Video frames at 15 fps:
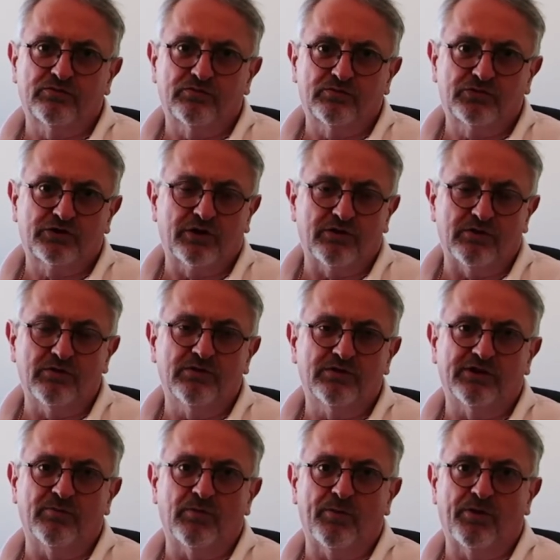Two, to give
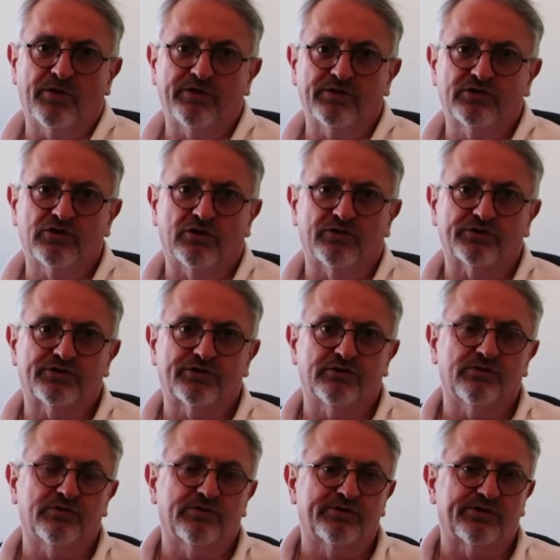my body a chance to
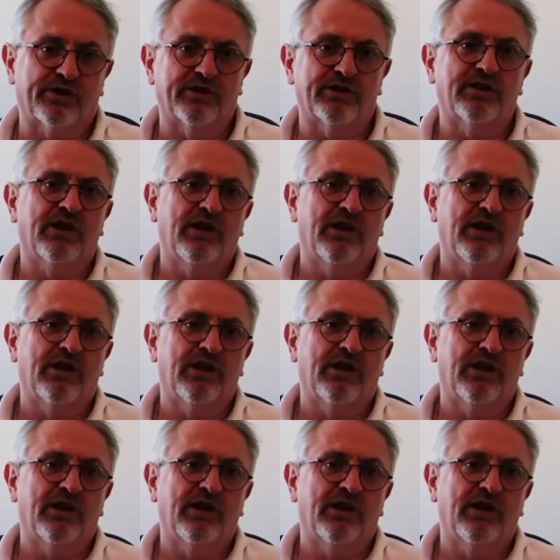say,